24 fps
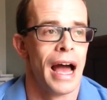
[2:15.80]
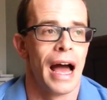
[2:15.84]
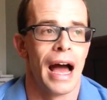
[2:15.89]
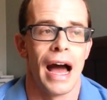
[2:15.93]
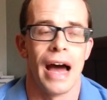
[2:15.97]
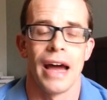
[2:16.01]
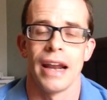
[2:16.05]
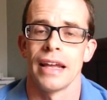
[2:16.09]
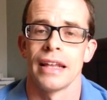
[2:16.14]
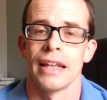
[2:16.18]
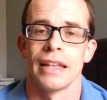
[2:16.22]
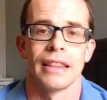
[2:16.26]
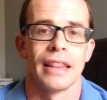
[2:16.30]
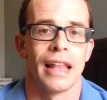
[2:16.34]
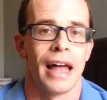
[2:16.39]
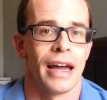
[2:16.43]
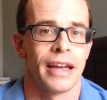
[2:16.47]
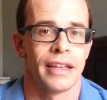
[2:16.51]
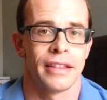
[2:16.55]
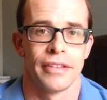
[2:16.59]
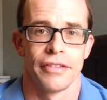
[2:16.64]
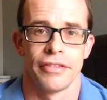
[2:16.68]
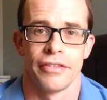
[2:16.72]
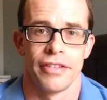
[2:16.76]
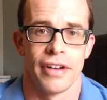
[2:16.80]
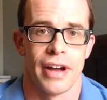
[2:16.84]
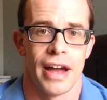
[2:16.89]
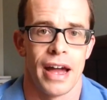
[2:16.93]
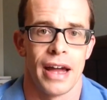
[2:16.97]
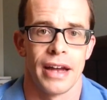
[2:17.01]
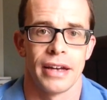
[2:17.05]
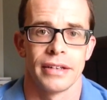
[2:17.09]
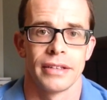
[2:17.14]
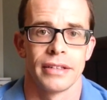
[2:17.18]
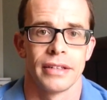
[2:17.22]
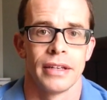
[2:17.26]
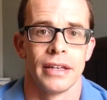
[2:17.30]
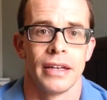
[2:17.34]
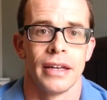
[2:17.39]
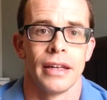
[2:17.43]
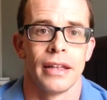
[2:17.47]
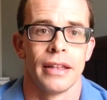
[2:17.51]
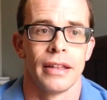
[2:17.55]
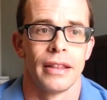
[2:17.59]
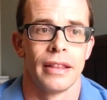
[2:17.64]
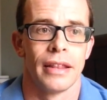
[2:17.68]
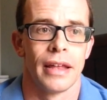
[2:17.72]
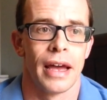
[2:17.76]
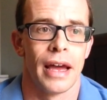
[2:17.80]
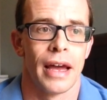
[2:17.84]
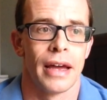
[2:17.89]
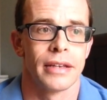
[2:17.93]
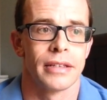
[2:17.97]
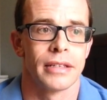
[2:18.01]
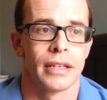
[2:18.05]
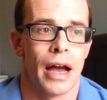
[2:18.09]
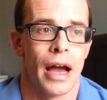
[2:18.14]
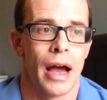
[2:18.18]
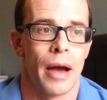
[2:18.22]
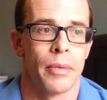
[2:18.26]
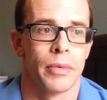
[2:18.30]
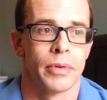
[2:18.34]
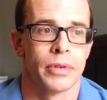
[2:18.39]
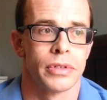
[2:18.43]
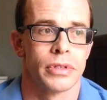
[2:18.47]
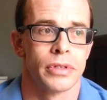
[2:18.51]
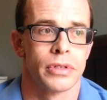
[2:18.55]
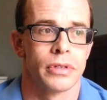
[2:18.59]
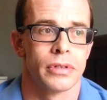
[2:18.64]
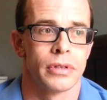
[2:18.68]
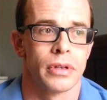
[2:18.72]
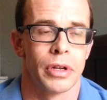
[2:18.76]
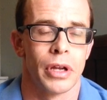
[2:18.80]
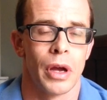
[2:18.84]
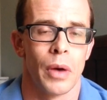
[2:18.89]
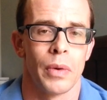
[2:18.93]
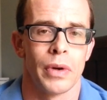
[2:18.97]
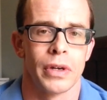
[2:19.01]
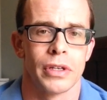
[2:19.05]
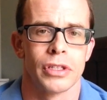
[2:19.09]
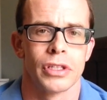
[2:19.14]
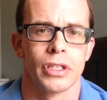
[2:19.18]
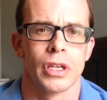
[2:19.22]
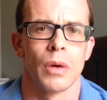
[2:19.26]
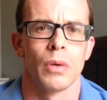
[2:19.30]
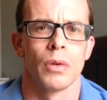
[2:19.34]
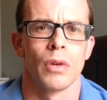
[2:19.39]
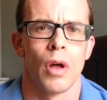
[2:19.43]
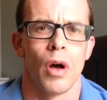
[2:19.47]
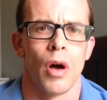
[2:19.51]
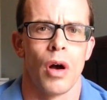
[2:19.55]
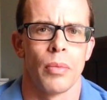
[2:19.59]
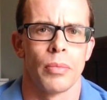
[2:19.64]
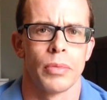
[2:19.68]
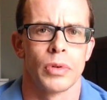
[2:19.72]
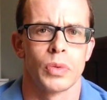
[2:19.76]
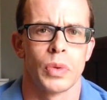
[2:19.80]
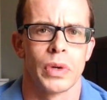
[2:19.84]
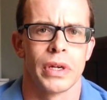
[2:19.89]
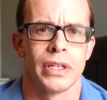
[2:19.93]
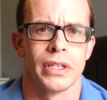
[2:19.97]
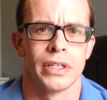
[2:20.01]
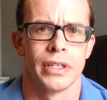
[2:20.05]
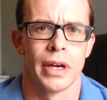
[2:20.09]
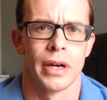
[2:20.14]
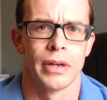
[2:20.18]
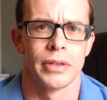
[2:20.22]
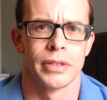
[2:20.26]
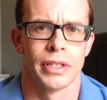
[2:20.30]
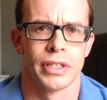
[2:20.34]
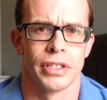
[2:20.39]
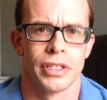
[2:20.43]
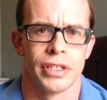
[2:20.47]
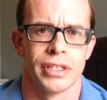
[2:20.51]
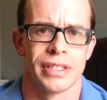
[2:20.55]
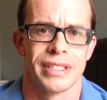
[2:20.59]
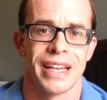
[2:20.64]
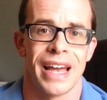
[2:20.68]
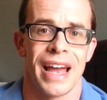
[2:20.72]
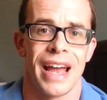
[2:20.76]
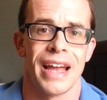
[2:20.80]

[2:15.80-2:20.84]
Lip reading: I didn't like the fact that I was going so long between dosages,